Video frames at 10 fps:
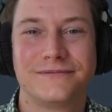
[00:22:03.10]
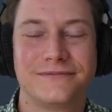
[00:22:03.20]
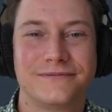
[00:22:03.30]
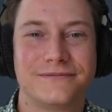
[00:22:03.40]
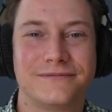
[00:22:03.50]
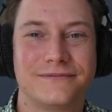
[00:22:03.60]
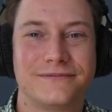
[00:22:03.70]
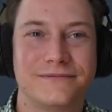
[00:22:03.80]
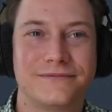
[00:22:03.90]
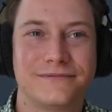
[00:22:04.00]

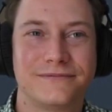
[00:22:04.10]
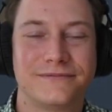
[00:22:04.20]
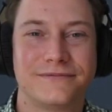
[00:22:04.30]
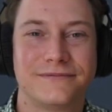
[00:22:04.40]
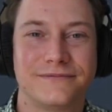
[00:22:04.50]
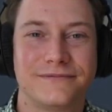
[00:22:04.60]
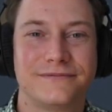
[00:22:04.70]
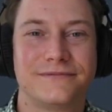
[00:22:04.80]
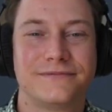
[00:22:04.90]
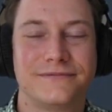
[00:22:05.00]

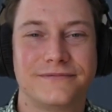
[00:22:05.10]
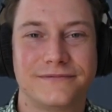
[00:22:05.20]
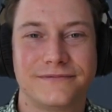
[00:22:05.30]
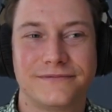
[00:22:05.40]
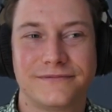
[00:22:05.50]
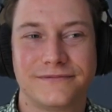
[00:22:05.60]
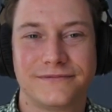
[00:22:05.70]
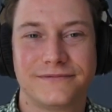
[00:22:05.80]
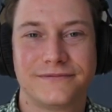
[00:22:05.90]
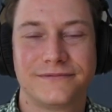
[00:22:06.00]

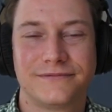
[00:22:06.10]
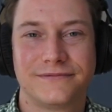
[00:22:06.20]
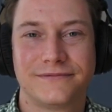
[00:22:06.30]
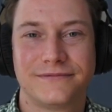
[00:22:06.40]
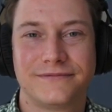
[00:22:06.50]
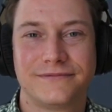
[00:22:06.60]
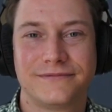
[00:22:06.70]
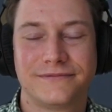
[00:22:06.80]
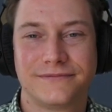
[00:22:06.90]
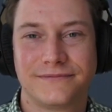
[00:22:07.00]

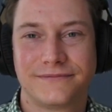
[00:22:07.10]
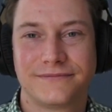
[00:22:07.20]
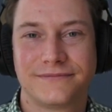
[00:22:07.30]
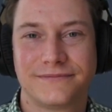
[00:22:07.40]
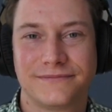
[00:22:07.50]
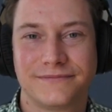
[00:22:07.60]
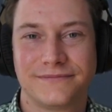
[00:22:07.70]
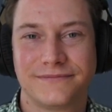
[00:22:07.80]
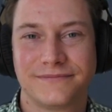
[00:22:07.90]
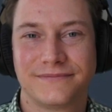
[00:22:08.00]

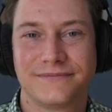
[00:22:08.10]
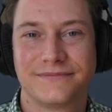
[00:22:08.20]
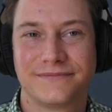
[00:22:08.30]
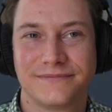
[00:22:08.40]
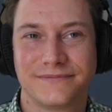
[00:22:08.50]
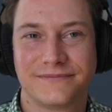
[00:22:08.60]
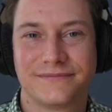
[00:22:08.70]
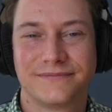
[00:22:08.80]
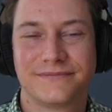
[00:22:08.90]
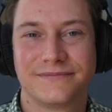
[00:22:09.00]

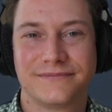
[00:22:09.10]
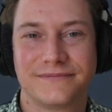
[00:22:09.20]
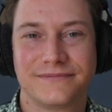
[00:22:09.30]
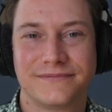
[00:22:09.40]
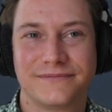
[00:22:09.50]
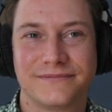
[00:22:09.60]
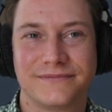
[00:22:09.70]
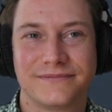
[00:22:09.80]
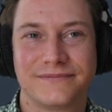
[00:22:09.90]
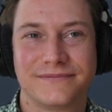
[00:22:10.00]

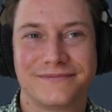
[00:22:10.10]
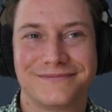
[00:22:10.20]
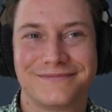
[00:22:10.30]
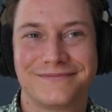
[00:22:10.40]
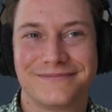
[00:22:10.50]
(not speaking)